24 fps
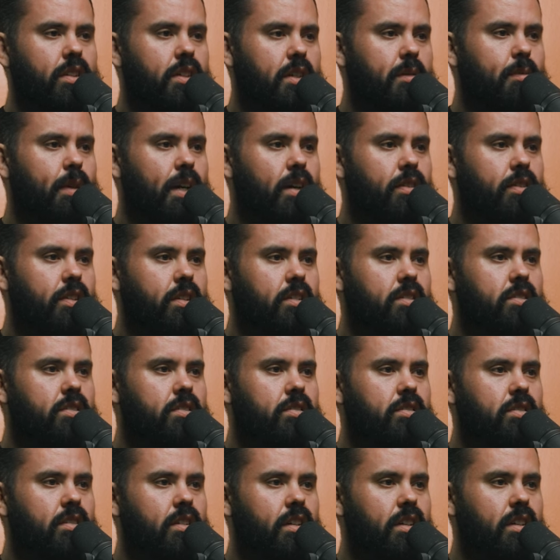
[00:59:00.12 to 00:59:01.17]
about
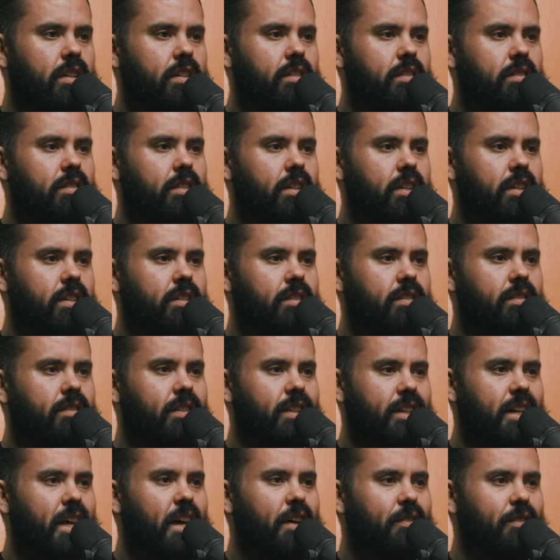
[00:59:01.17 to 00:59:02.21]
this in in
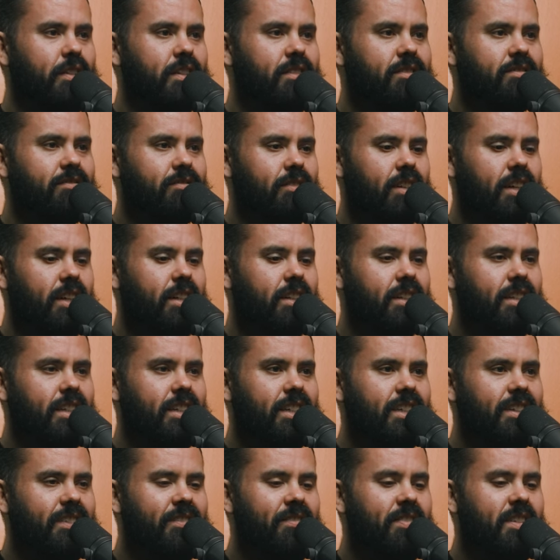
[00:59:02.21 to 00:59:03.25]
in heaven. Oh, right?
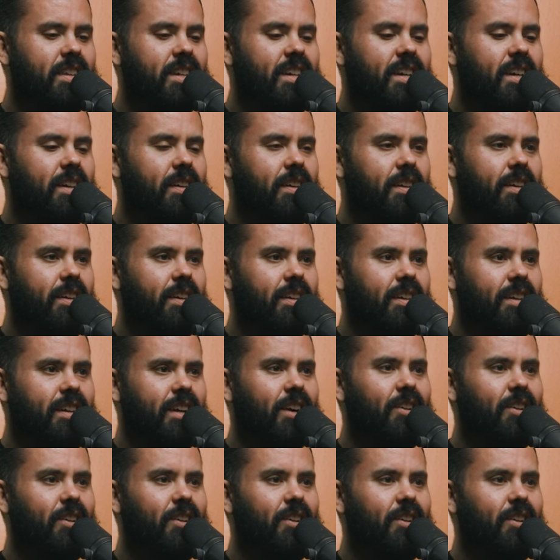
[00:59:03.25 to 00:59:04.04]
oh, I want to come back to that.